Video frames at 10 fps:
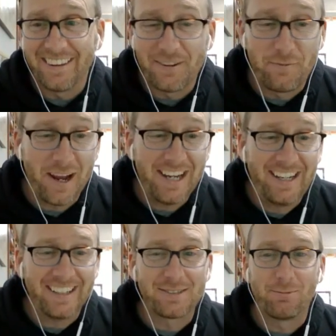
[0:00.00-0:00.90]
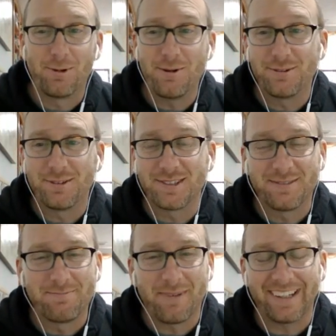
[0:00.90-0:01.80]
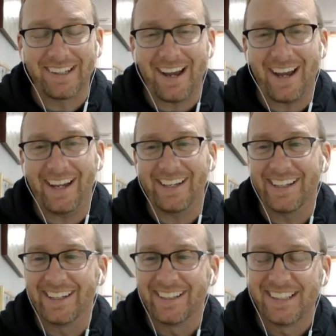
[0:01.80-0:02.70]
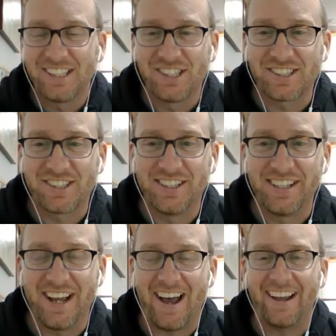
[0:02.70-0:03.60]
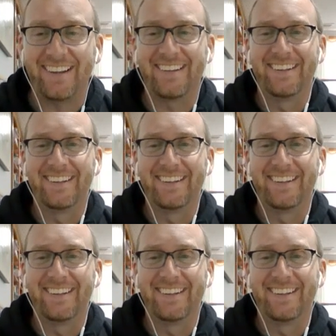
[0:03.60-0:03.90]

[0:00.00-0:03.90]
the Vegas wounds. My God, just could not